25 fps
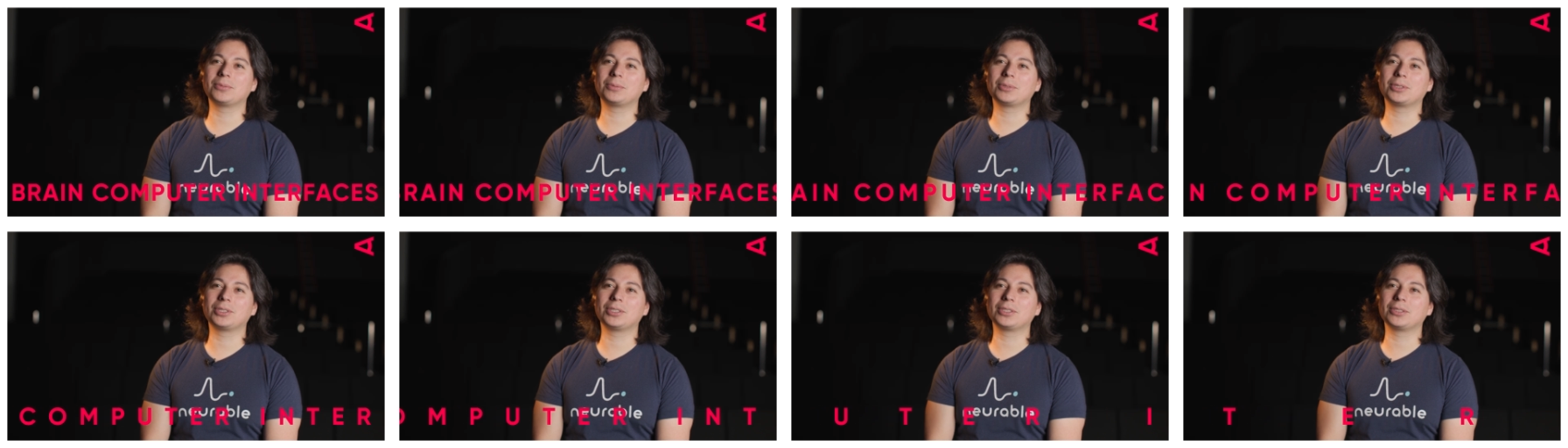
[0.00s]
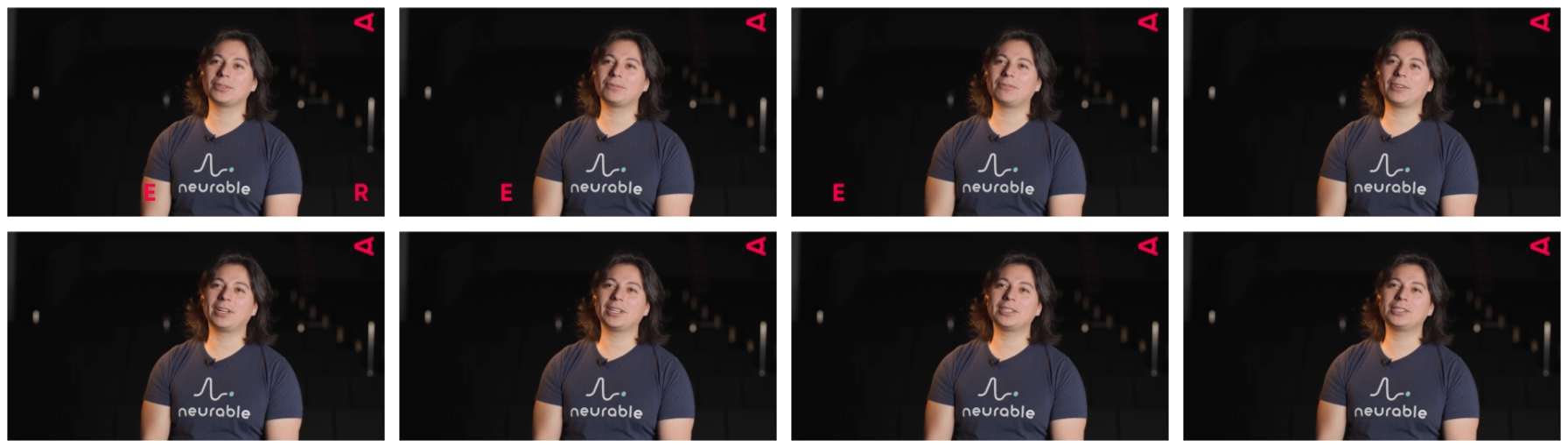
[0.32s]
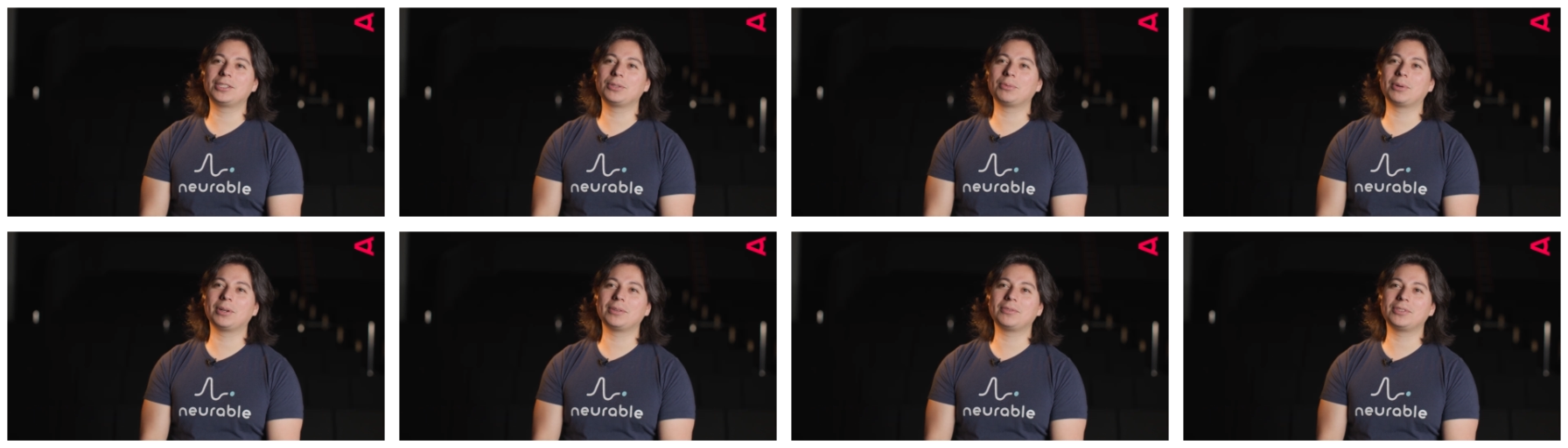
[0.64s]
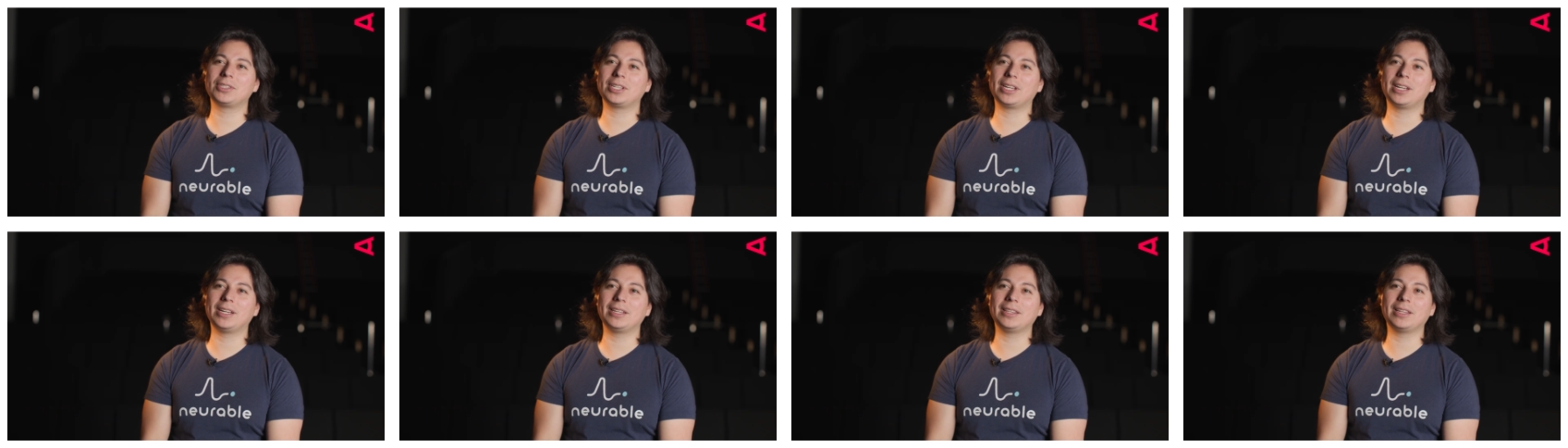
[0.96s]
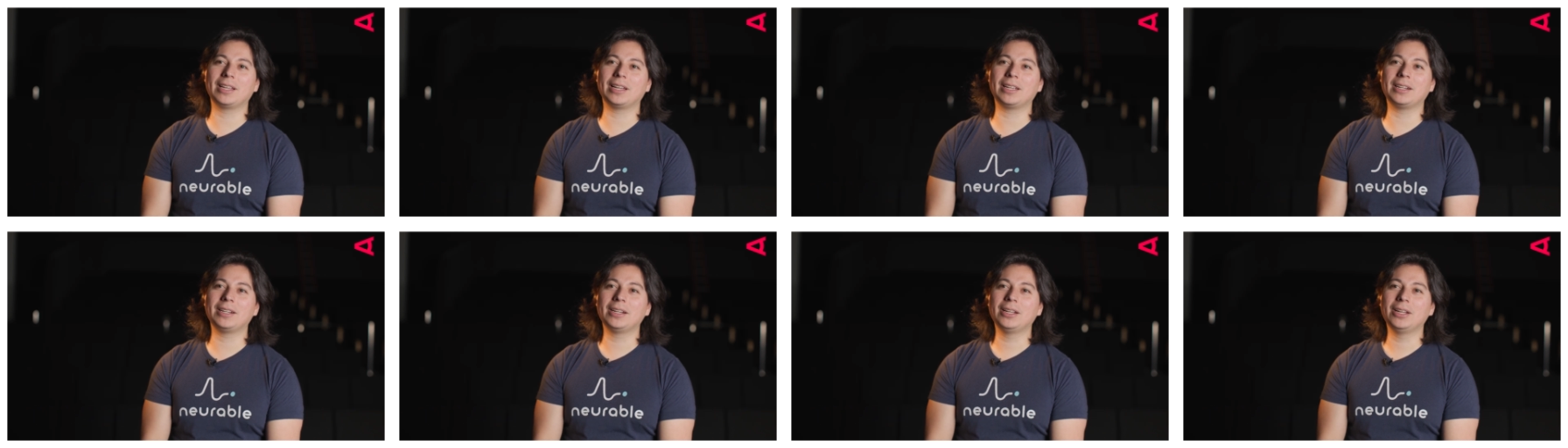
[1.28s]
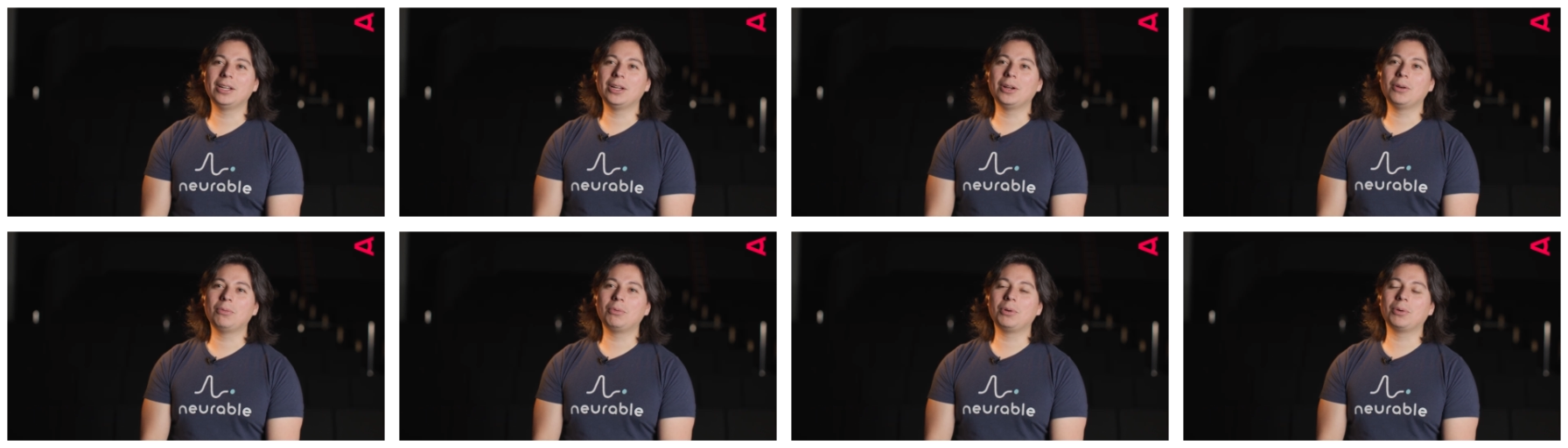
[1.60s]
which is a fancy way of saying that
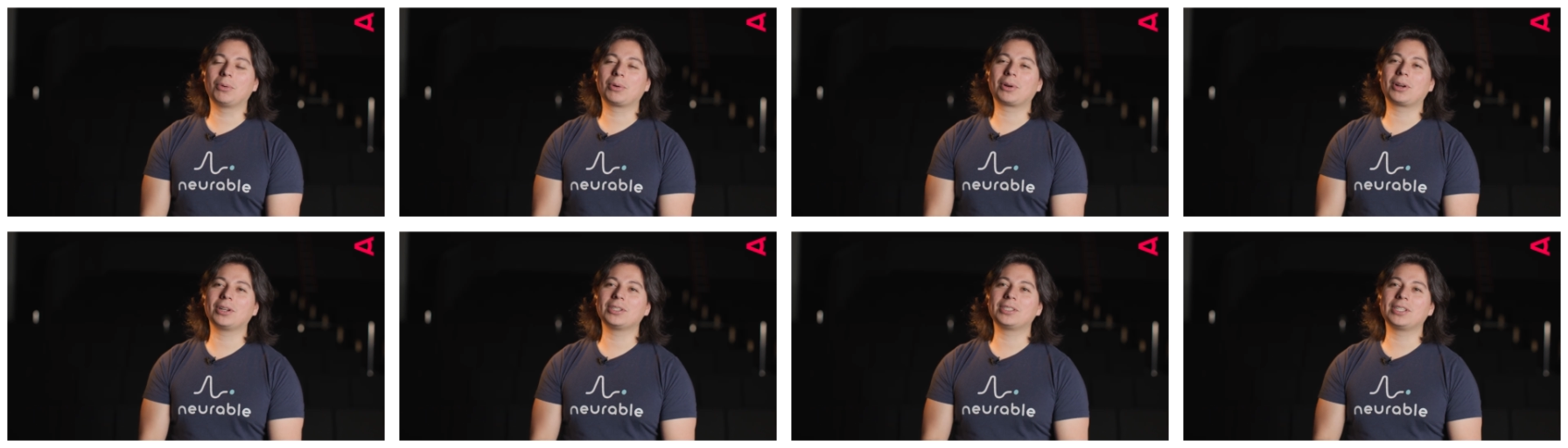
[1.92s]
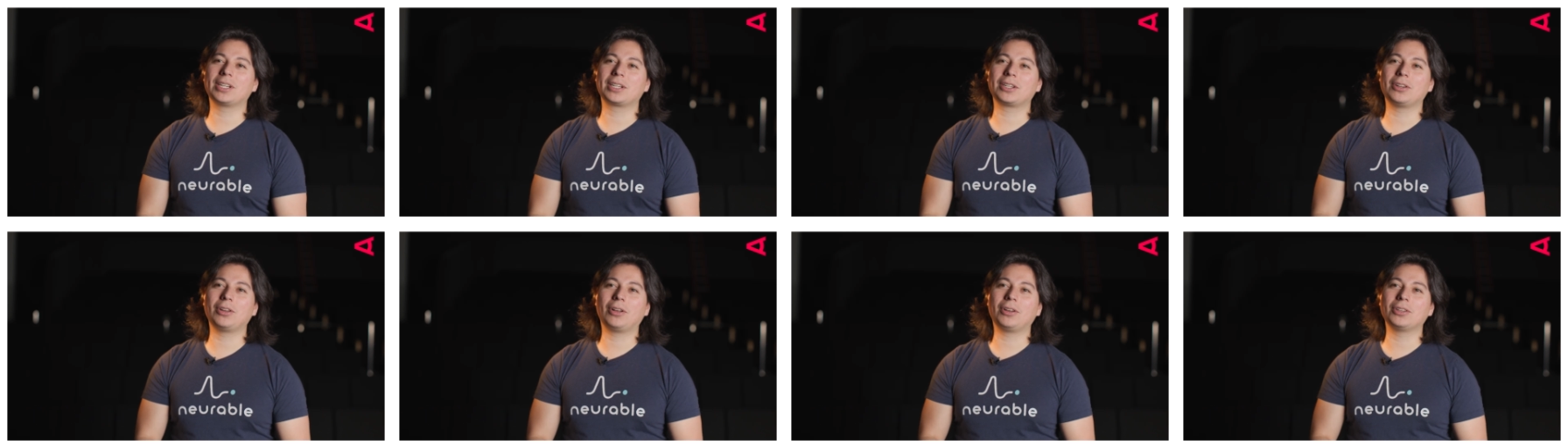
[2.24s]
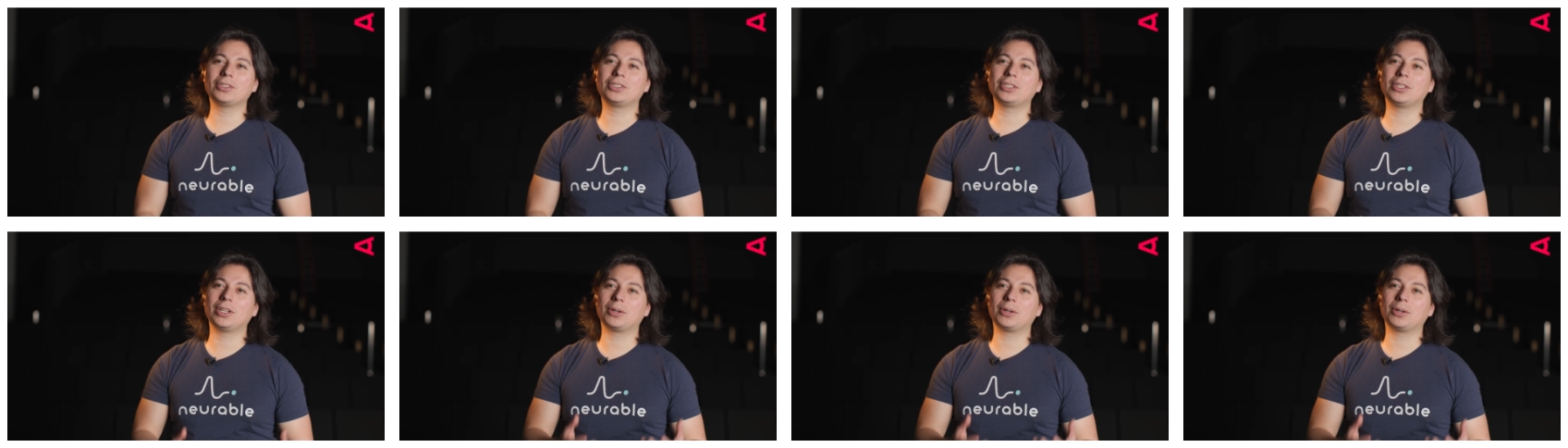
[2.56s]
we work on technology